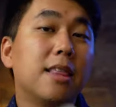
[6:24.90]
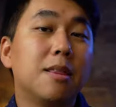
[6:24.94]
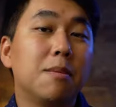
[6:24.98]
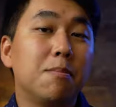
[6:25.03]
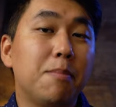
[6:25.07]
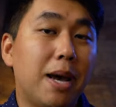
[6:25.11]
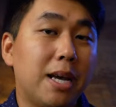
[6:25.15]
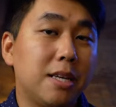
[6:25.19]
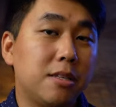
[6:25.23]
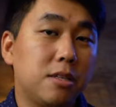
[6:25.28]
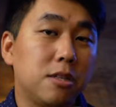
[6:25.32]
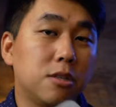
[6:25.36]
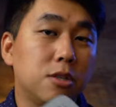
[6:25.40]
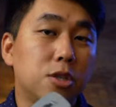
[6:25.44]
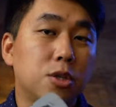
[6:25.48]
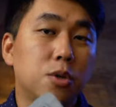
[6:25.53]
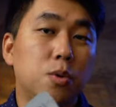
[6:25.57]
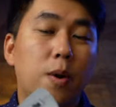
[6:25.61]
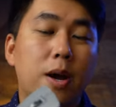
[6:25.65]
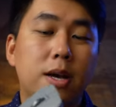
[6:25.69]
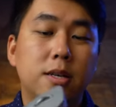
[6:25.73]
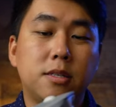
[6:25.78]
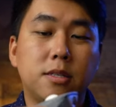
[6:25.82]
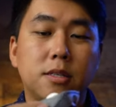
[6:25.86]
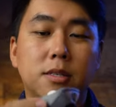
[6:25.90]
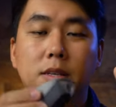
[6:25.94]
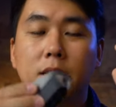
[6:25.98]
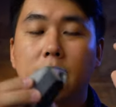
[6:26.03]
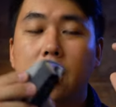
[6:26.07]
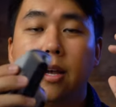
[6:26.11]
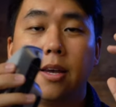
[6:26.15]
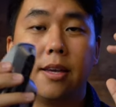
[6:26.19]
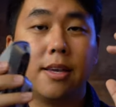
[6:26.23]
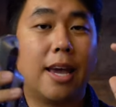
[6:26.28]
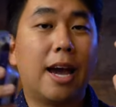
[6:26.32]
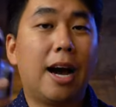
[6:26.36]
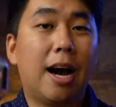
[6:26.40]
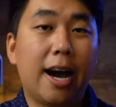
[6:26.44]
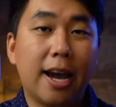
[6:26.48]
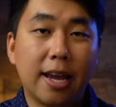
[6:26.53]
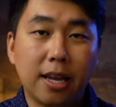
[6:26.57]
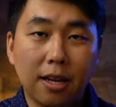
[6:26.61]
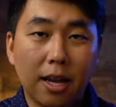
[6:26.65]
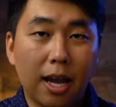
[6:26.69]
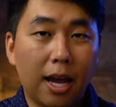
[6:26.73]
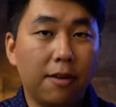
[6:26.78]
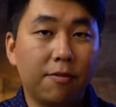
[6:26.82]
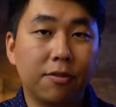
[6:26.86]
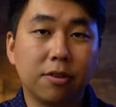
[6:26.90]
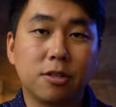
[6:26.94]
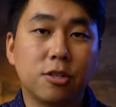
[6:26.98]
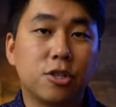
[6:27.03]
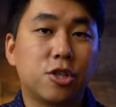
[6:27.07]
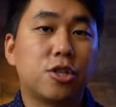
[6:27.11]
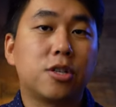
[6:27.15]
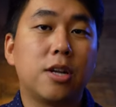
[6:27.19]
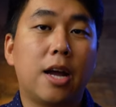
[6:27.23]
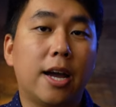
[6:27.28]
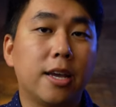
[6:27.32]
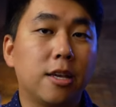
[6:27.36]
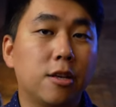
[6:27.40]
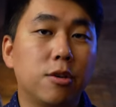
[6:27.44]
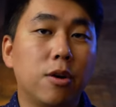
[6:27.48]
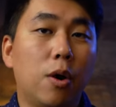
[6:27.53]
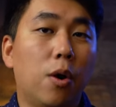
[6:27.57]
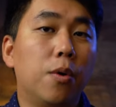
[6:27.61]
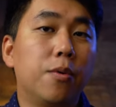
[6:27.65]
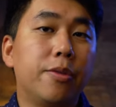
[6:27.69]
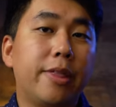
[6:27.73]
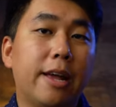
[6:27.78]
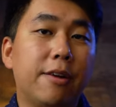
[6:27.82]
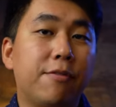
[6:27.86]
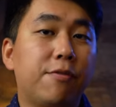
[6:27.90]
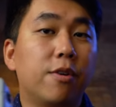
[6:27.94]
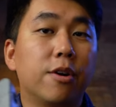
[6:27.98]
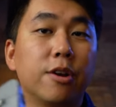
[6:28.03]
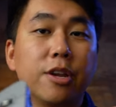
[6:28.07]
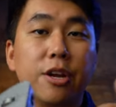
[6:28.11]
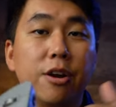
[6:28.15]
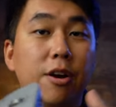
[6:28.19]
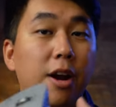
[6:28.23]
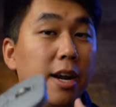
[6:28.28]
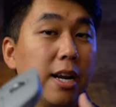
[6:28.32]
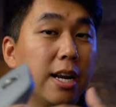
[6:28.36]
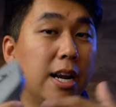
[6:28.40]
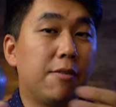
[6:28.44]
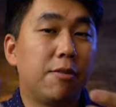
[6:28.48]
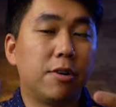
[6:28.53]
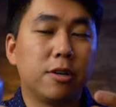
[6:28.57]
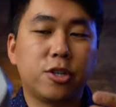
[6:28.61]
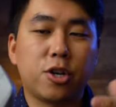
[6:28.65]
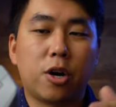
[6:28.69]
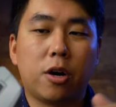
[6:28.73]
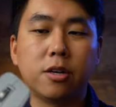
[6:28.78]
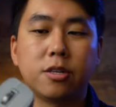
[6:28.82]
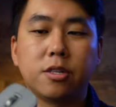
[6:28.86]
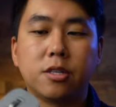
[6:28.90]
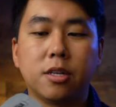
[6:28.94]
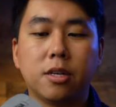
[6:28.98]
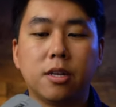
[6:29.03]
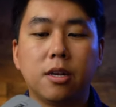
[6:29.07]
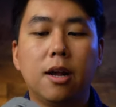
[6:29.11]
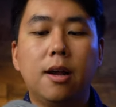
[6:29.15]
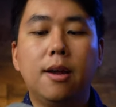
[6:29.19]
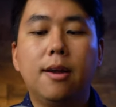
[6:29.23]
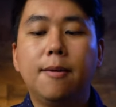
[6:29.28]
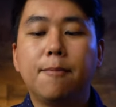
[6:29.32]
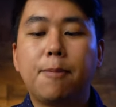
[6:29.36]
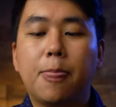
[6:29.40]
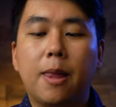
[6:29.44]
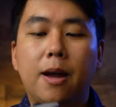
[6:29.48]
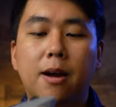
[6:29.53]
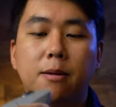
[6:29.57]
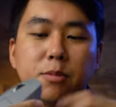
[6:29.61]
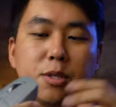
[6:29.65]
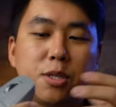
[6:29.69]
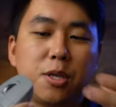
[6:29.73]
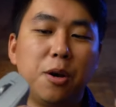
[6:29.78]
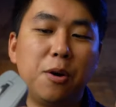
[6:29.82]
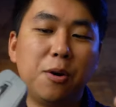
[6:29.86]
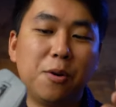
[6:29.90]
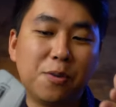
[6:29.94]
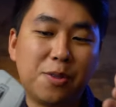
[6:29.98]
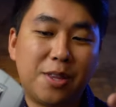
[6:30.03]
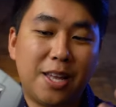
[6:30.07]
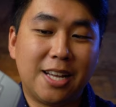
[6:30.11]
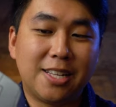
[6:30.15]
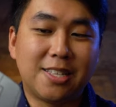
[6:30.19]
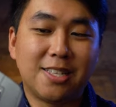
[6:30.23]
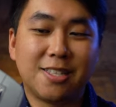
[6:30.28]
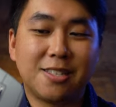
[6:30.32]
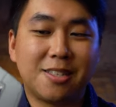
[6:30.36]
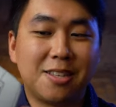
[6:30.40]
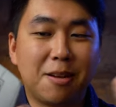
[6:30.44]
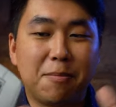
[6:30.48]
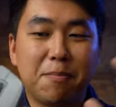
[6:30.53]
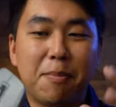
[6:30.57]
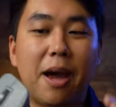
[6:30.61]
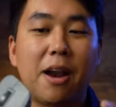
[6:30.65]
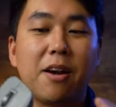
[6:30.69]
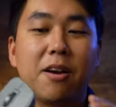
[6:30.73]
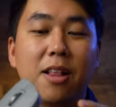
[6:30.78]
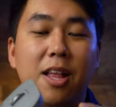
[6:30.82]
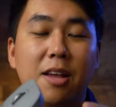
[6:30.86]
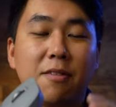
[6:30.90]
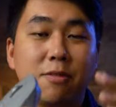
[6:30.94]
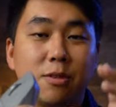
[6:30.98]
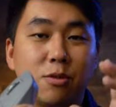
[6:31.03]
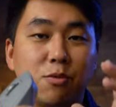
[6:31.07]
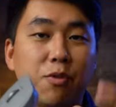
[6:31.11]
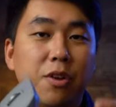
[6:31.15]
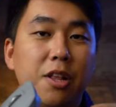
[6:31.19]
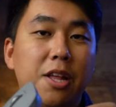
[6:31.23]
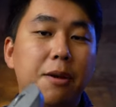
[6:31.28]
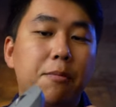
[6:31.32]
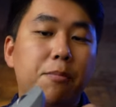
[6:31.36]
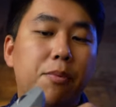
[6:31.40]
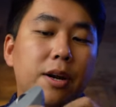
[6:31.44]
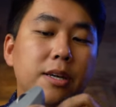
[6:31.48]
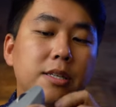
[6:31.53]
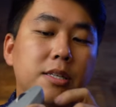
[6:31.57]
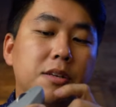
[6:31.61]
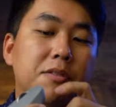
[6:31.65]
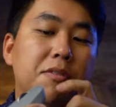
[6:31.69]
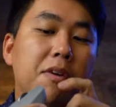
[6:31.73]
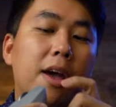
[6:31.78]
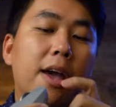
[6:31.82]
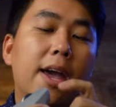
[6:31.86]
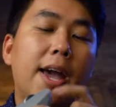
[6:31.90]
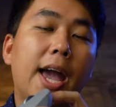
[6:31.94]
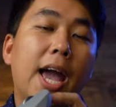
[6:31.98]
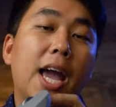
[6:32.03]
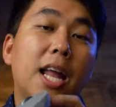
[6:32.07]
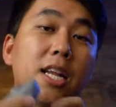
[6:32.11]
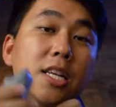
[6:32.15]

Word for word: the Master two S, and yeah, I haven't, I owned that for a year. I never charged it. Um, so that's, the battery life is really impressive, and